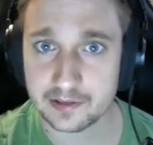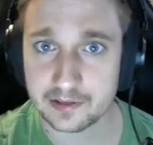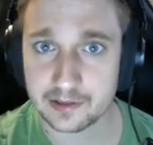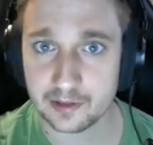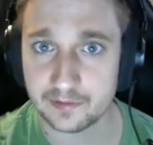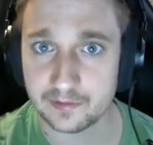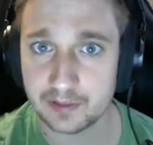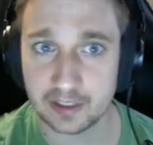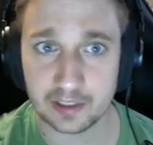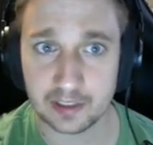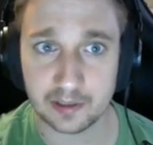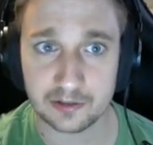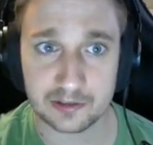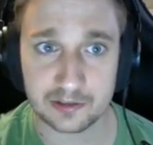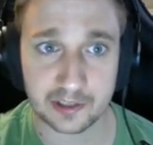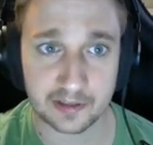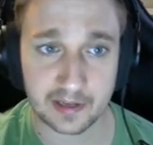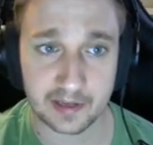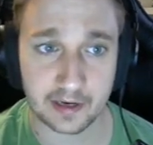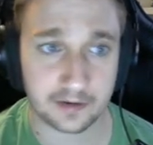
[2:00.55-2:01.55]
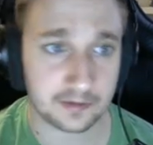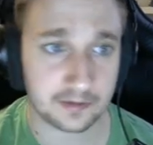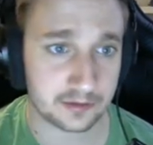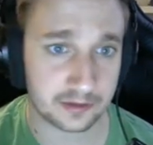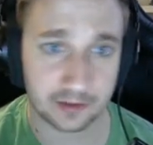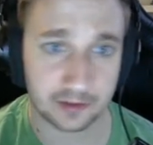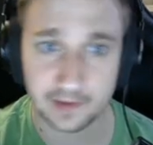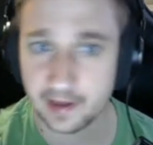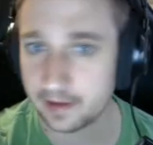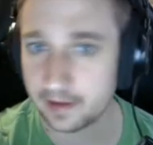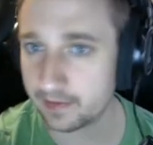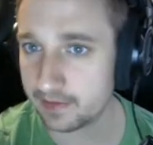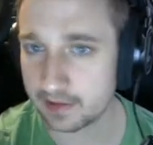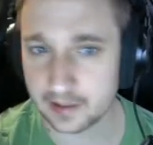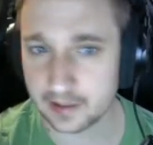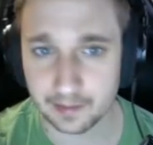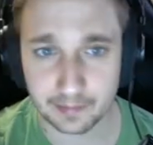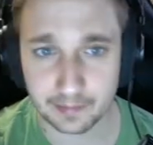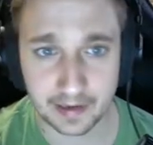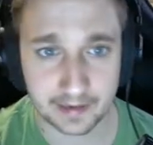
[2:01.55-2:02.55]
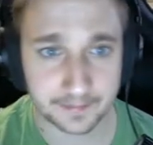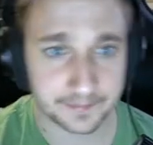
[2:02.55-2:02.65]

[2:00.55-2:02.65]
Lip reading: So if you need to go check that out, do that and then come back.